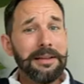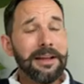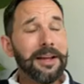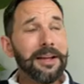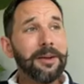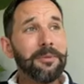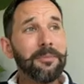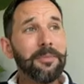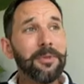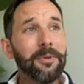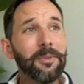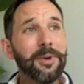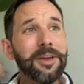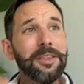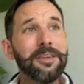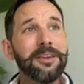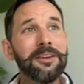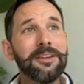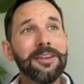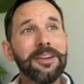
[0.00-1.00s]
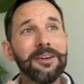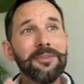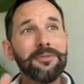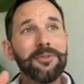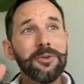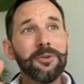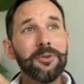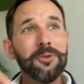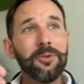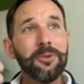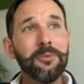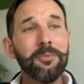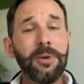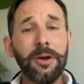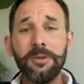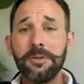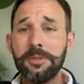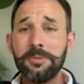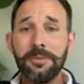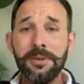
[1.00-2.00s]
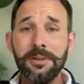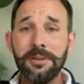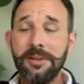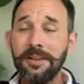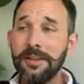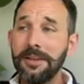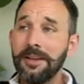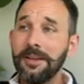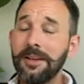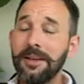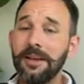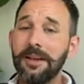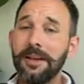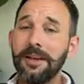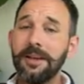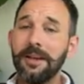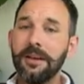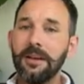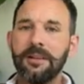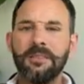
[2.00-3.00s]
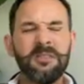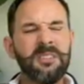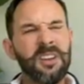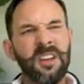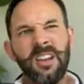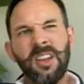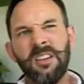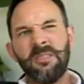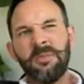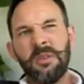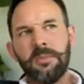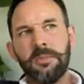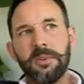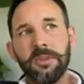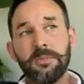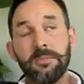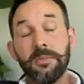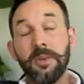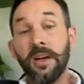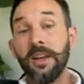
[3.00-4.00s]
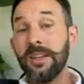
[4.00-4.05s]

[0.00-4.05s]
The way that you love your postman, I don't think I love my postman.